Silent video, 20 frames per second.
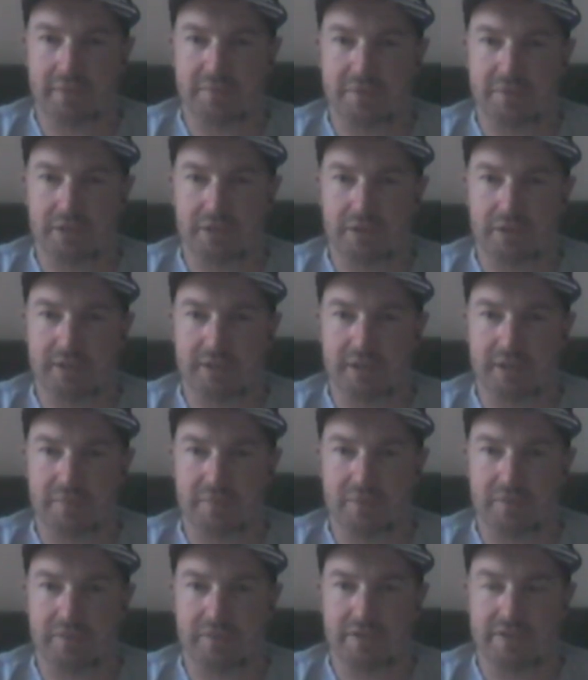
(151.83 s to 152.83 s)
So guys like
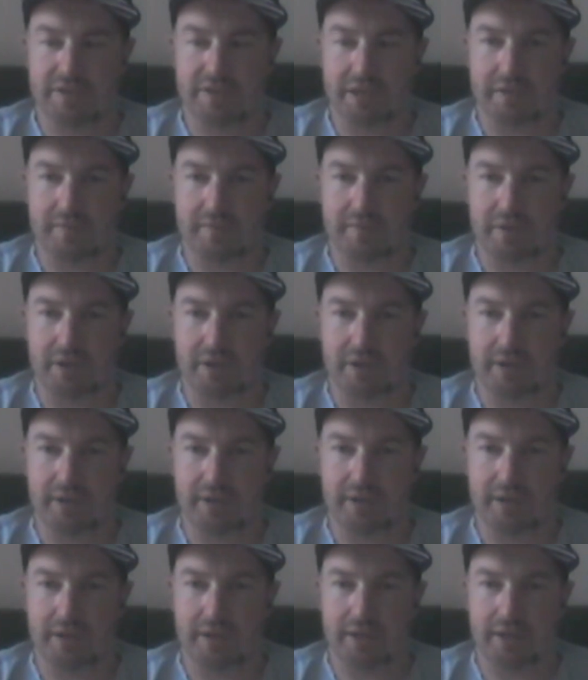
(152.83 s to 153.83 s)
Murphy Taramai
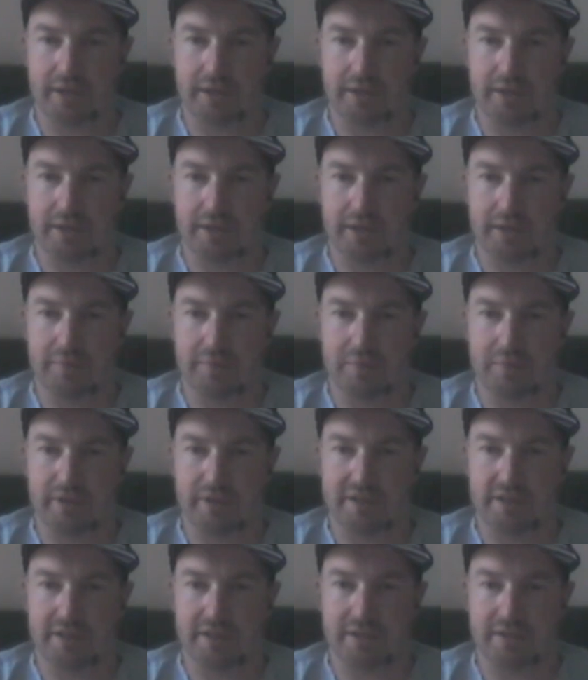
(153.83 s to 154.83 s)
and Glenn
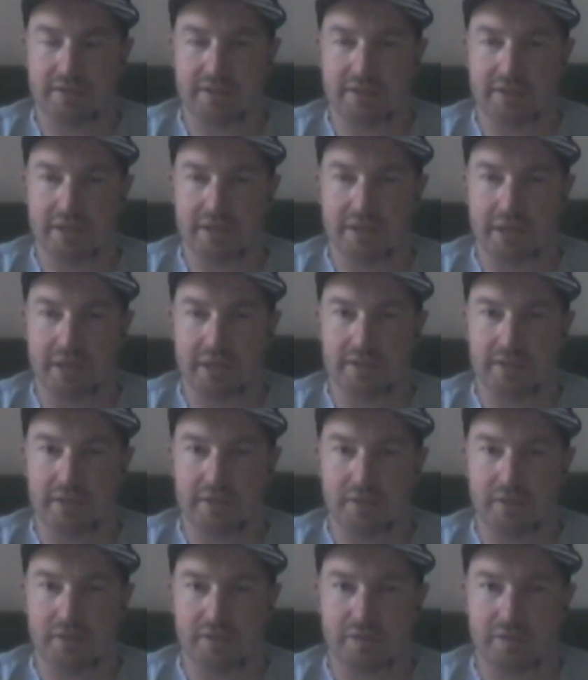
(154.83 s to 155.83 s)
Preston are starting in
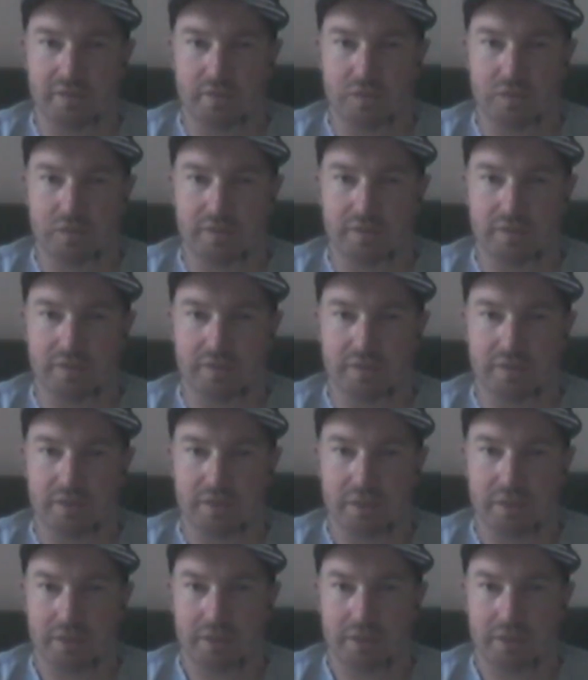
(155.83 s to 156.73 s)
the loose forwards.